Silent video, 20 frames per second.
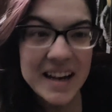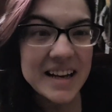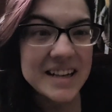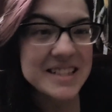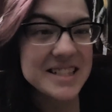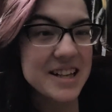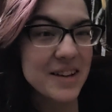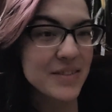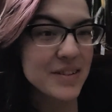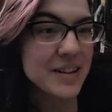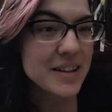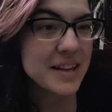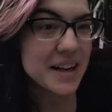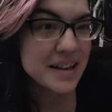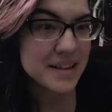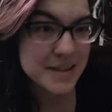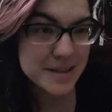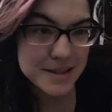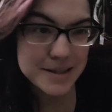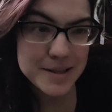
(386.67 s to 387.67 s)
it's definitely
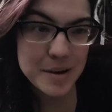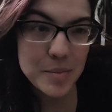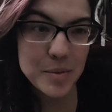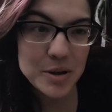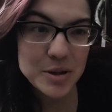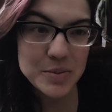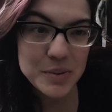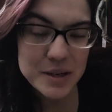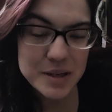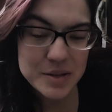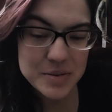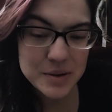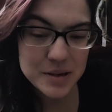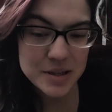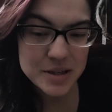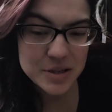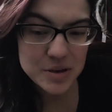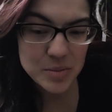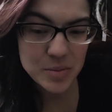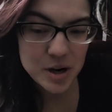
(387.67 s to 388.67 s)
not a December
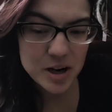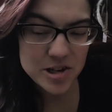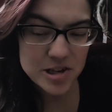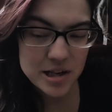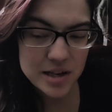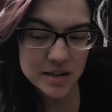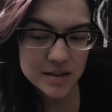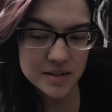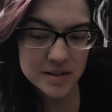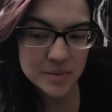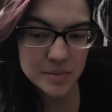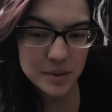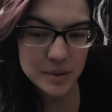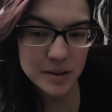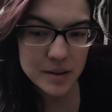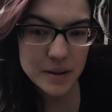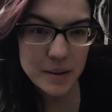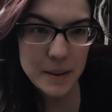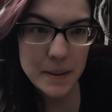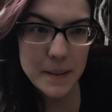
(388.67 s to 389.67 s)
2022 project,
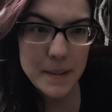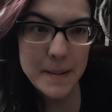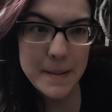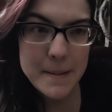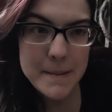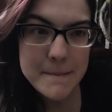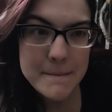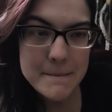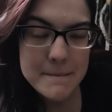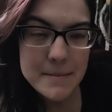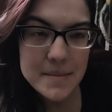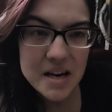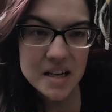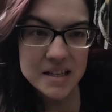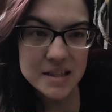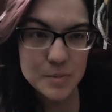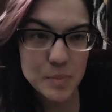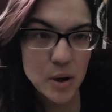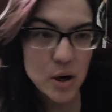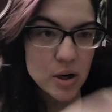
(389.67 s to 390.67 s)
but
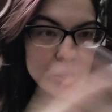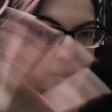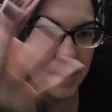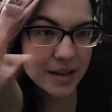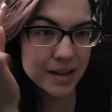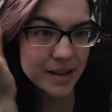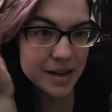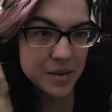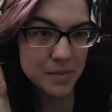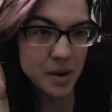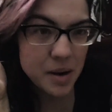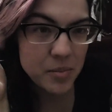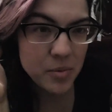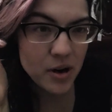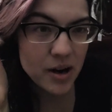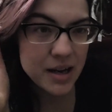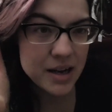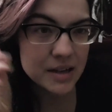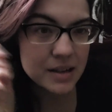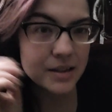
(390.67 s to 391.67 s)
it's percolating in my
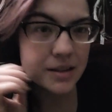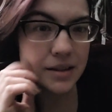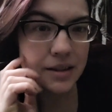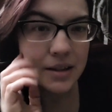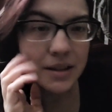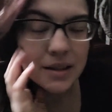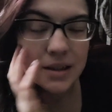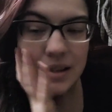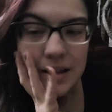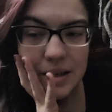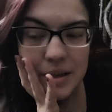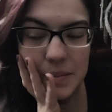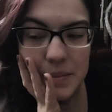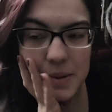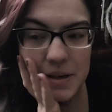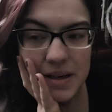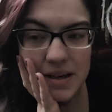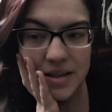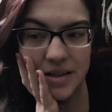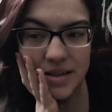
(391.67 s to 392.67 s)
brain
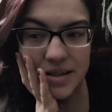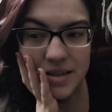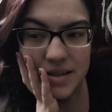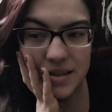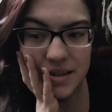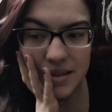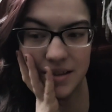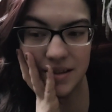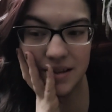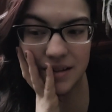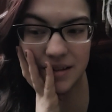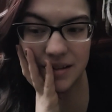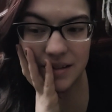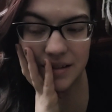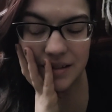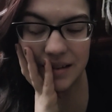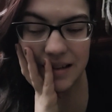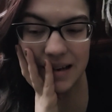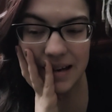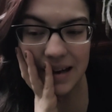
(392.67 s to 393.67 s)
because
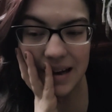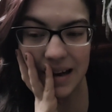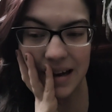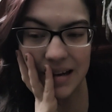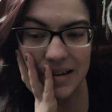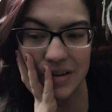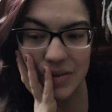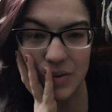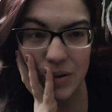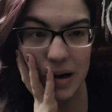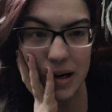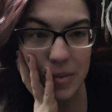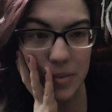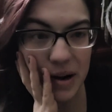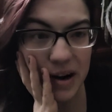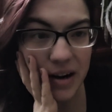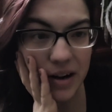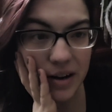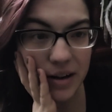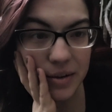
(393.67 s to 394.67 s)
I kind of want a
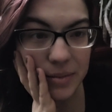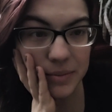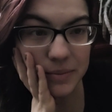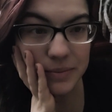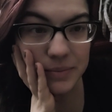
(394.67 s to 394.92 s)
pair.